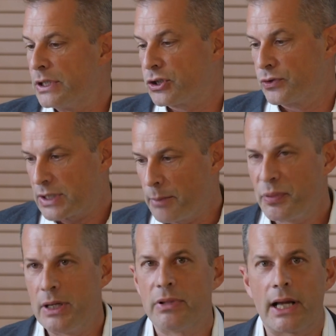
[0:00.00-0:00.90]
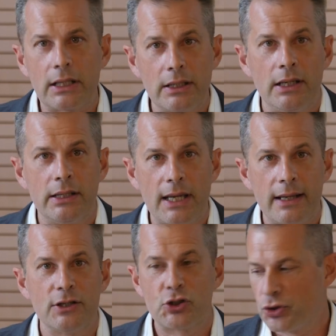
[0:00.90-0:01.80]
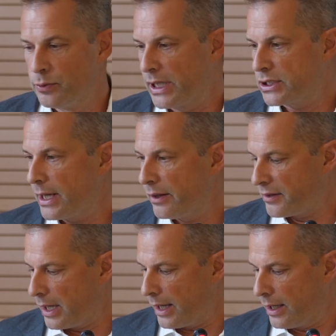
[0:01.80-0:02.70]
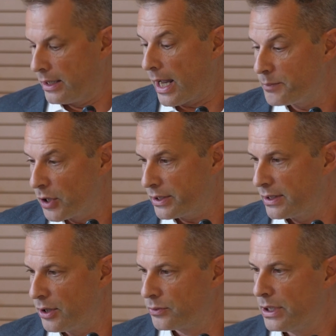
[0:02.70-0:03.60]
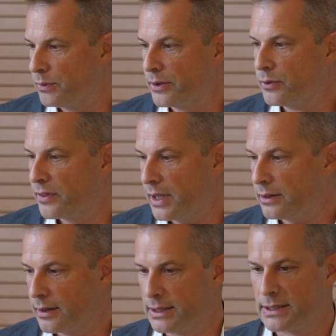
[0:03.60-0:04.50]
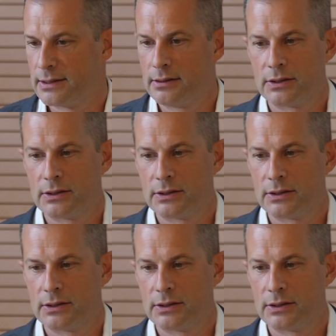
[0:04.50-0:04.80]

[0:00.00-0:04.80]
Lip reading: So some people are clearly getting too much healthcare, and I'm not the only one who think this.